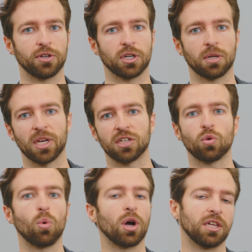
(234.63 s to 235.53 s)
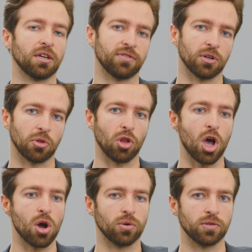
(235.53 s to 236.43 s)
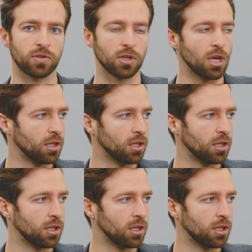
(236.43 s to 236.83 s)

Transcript: they're going to make 20 different loans